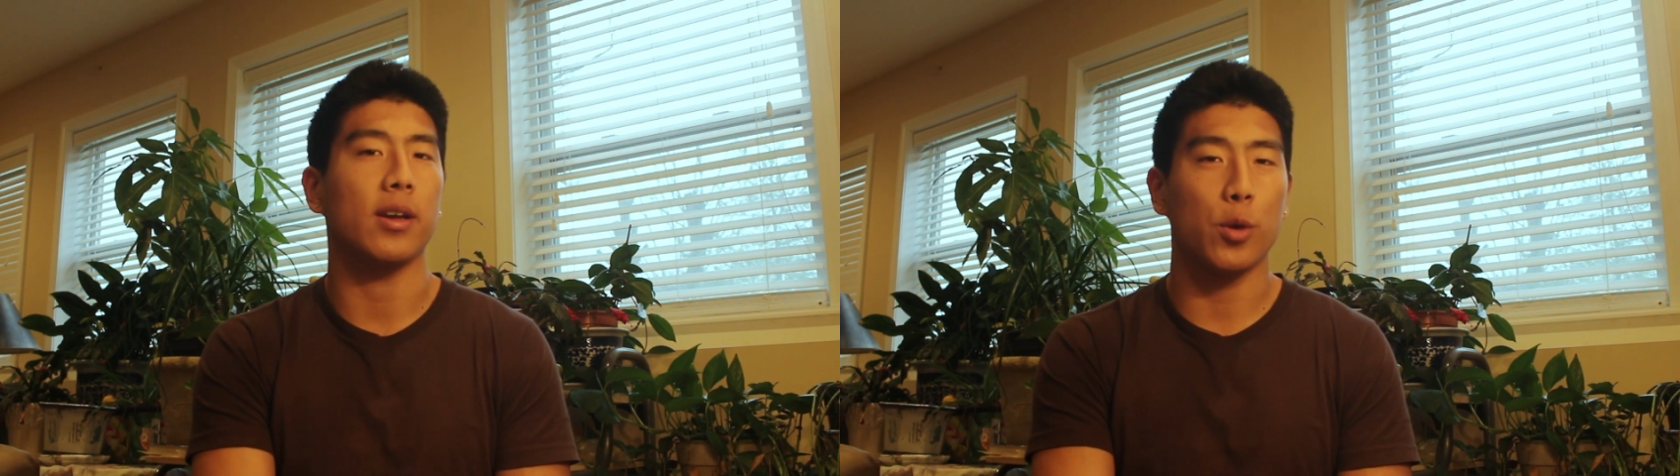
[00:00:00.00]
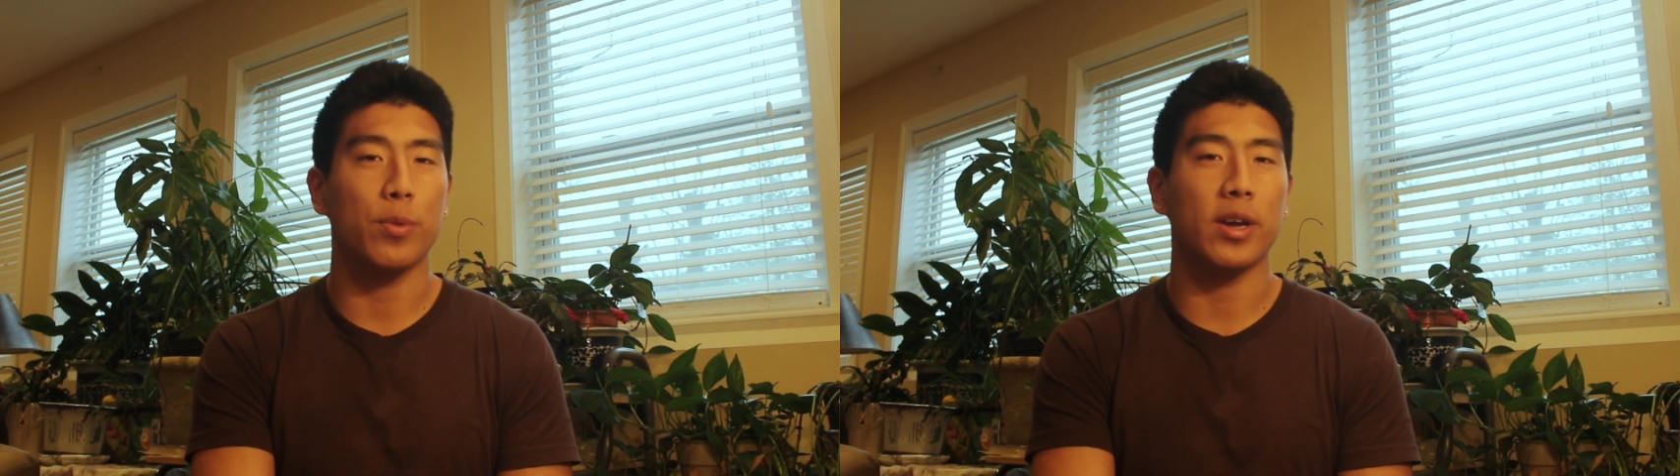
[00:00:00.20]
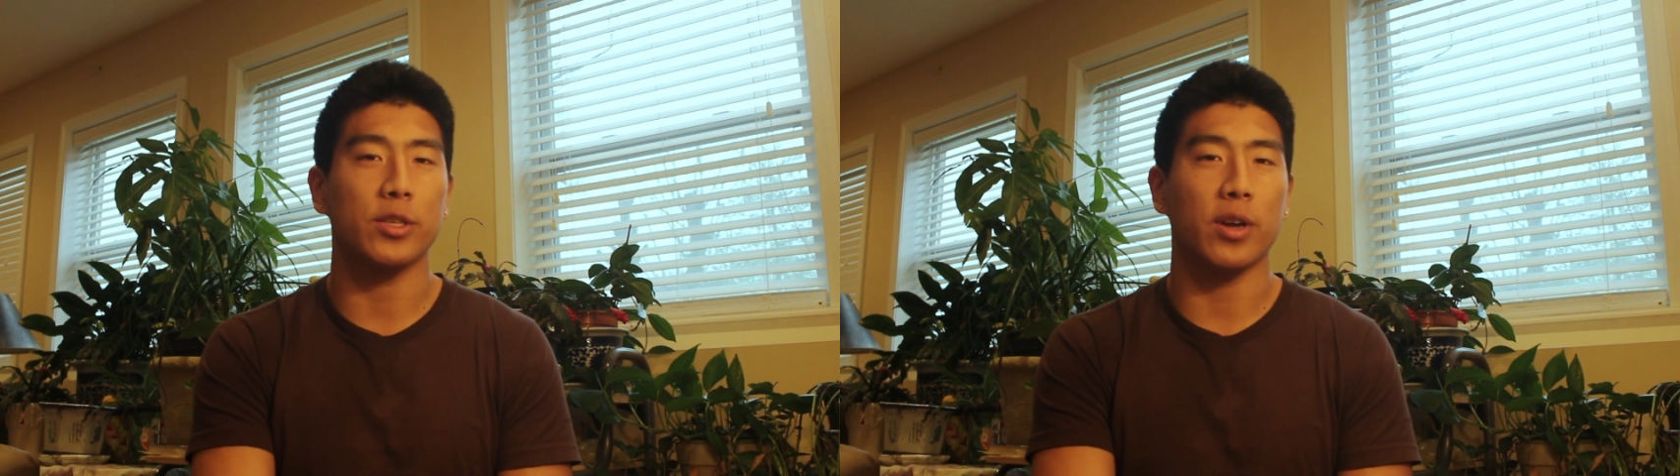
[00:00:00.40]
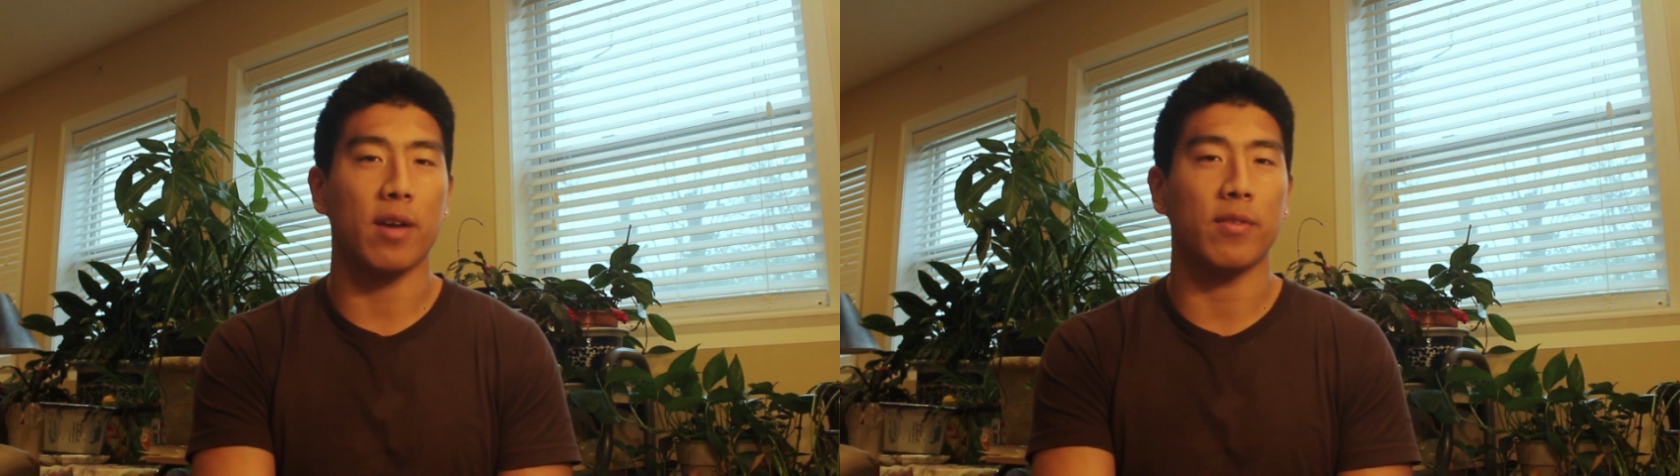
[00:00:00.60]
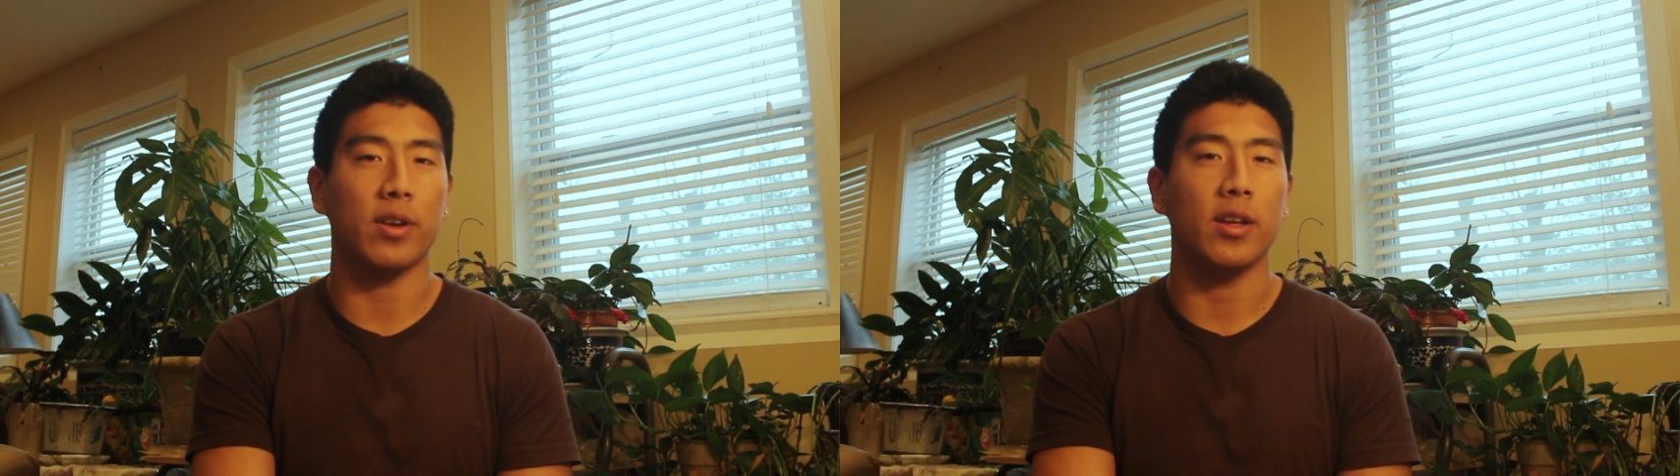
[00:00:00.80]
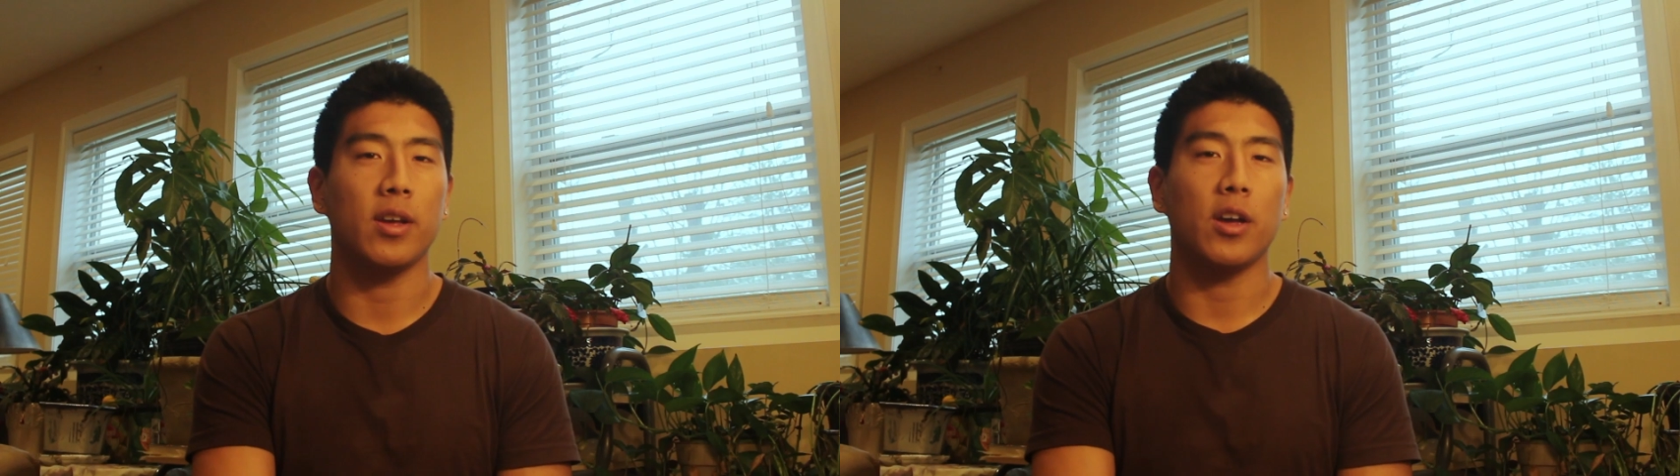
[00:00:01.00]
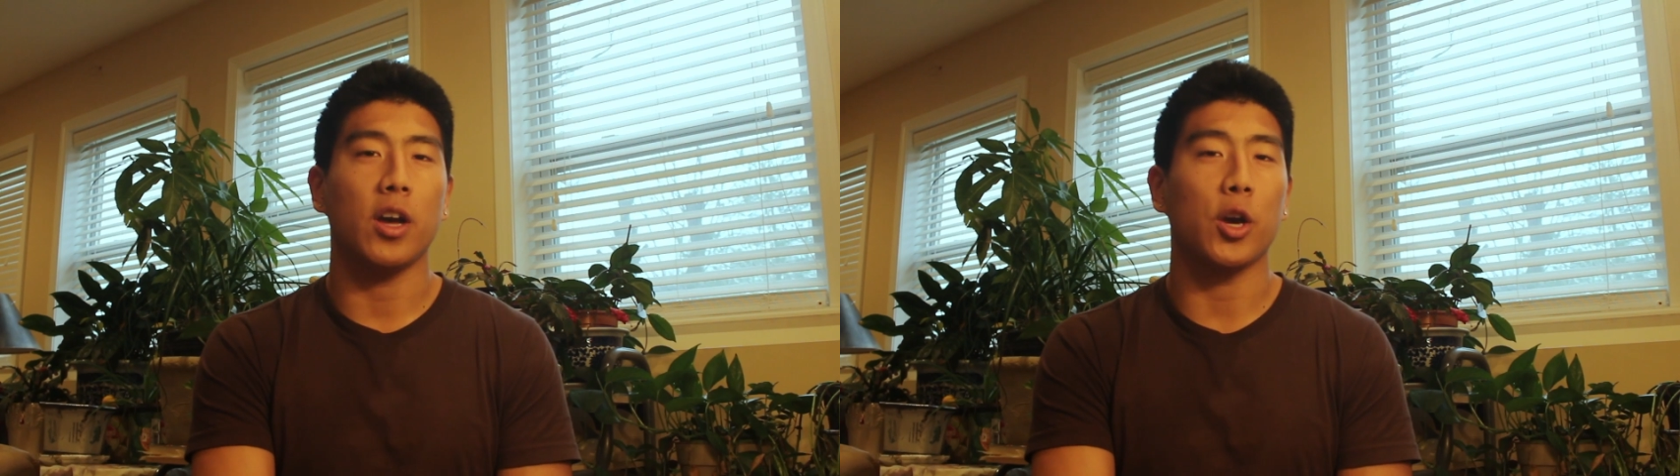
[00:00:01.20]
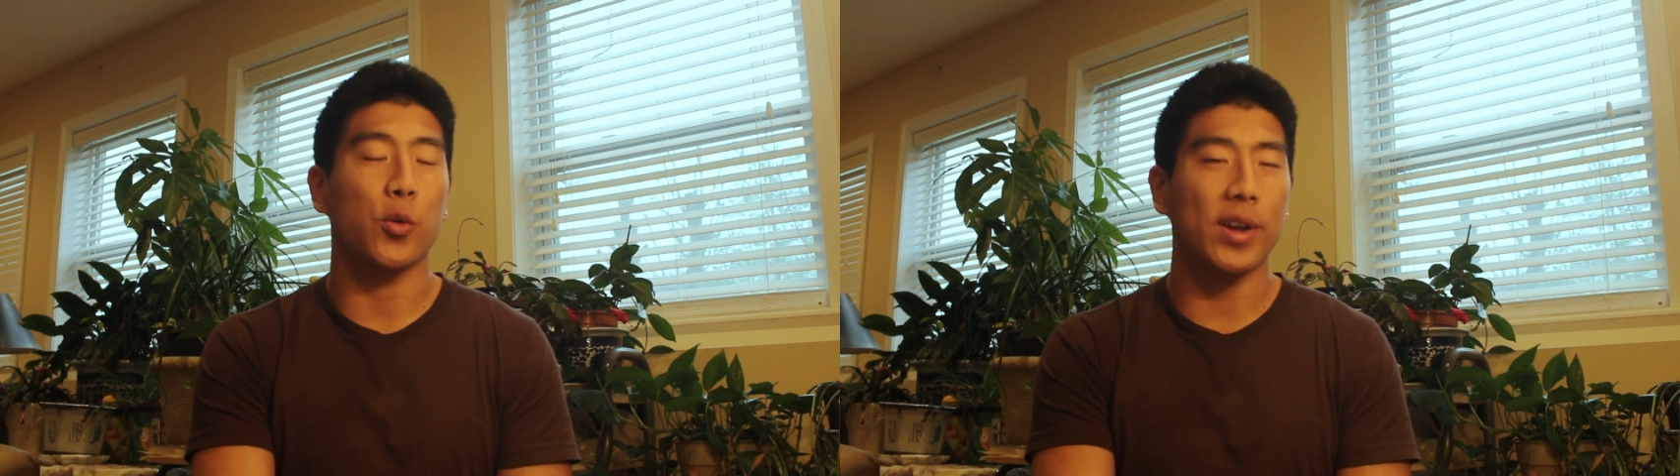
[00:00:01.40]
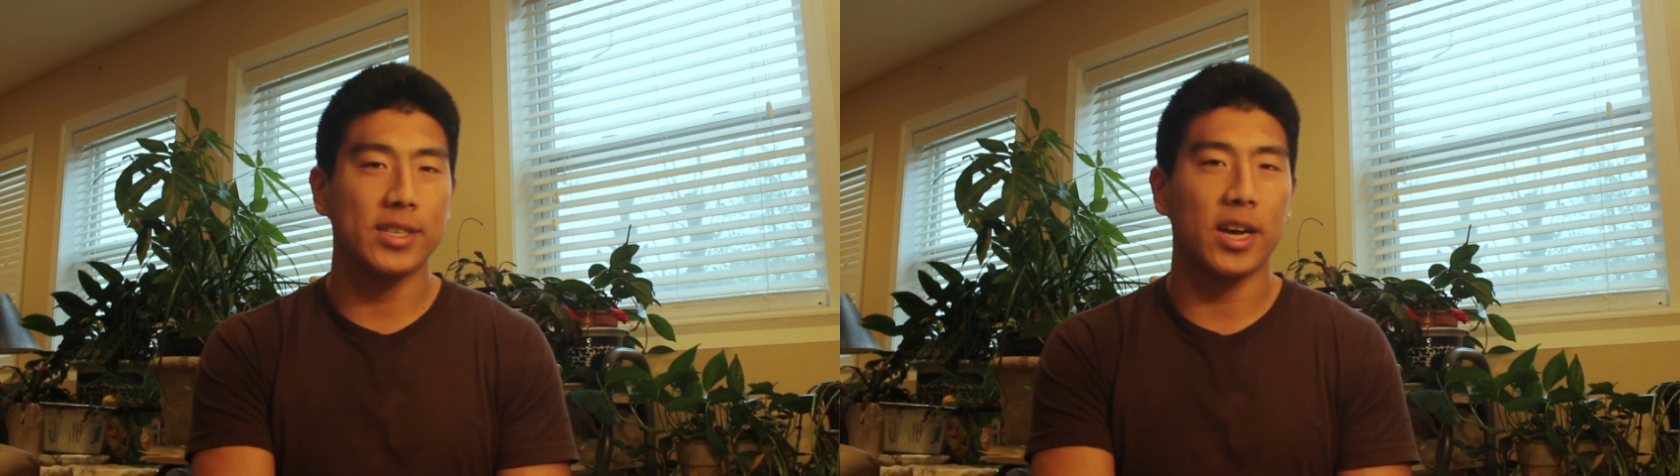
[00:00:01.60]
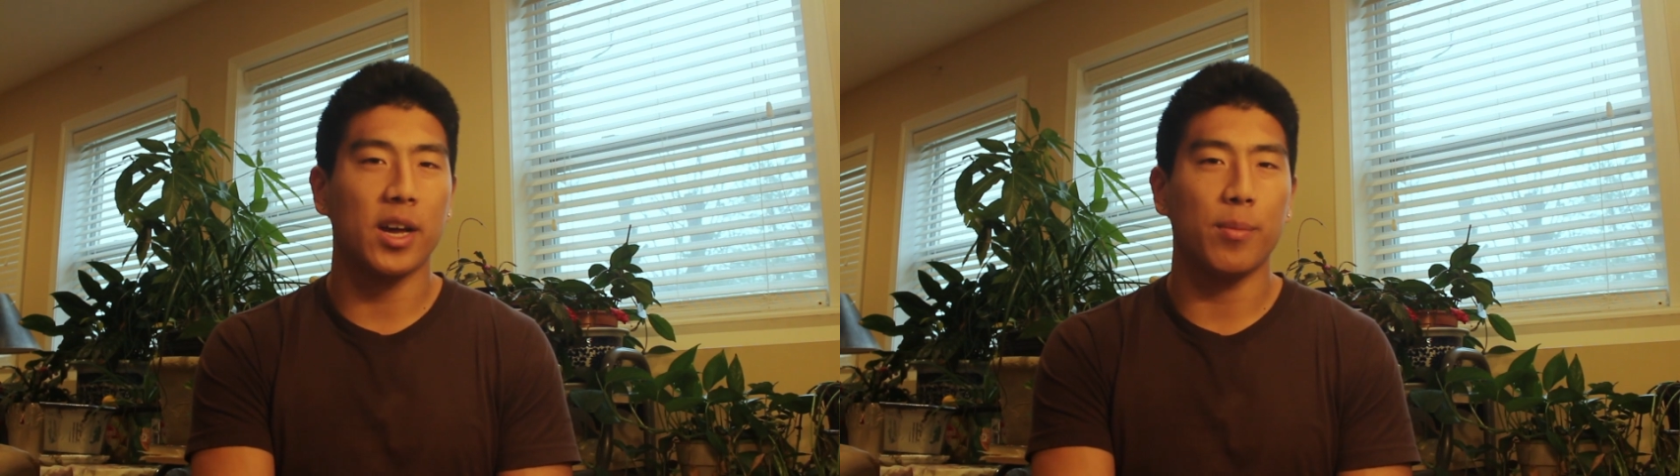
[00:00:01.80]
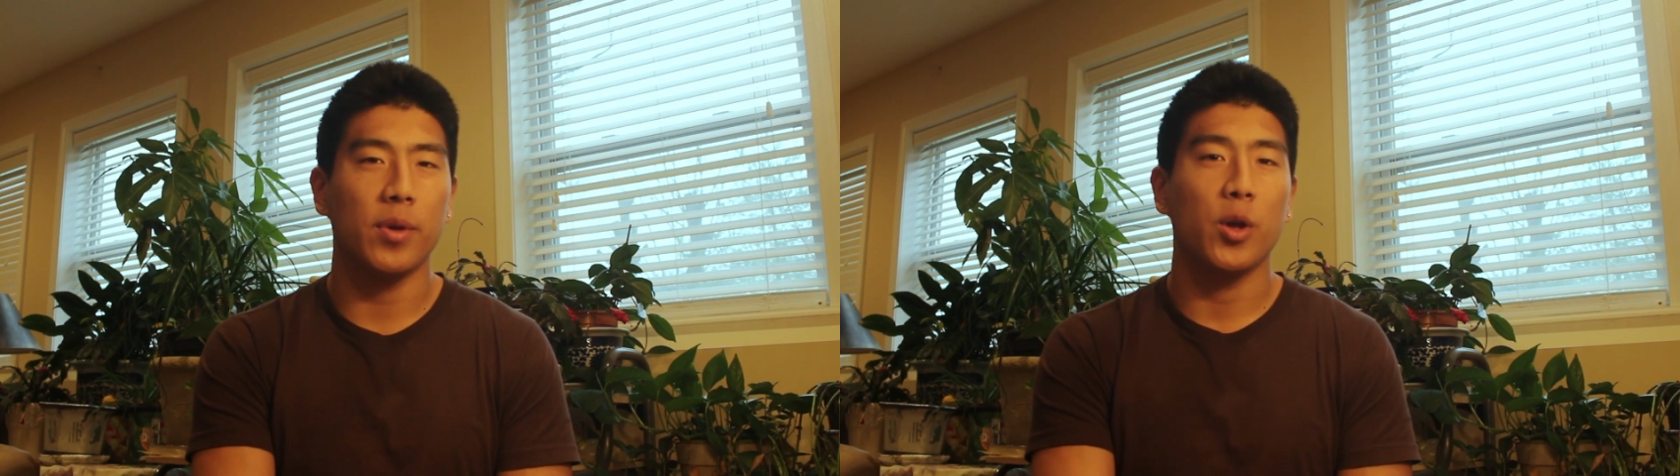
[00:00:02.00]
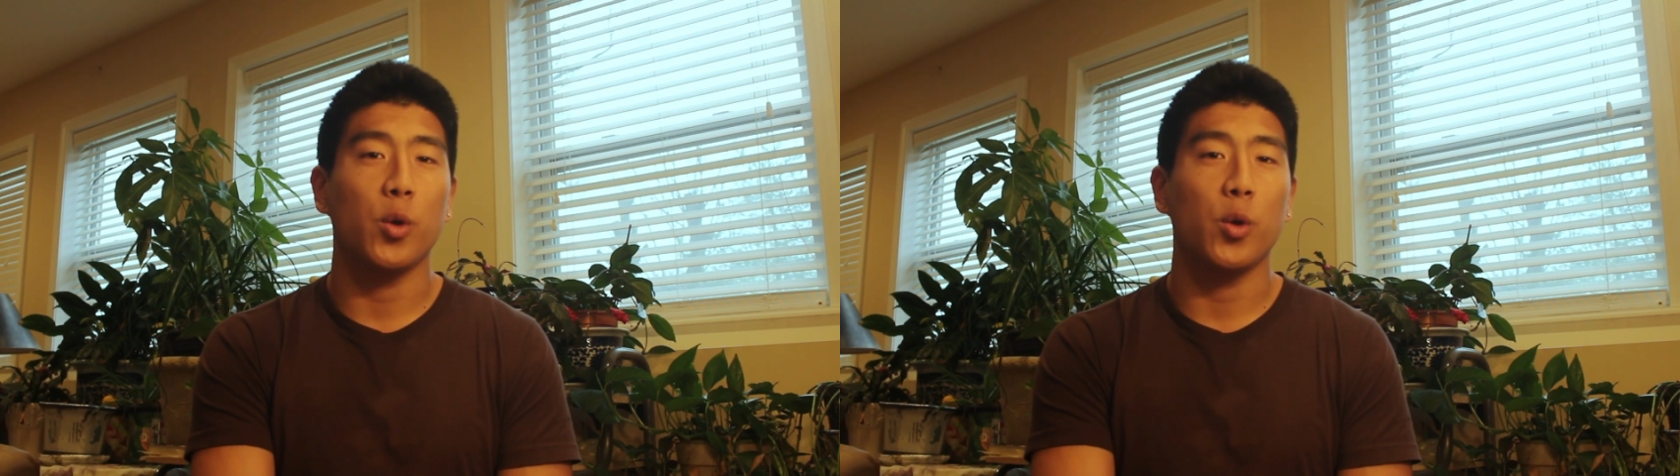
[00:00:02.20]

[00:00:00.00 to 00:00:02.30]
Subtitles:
Hope you guys are having a great time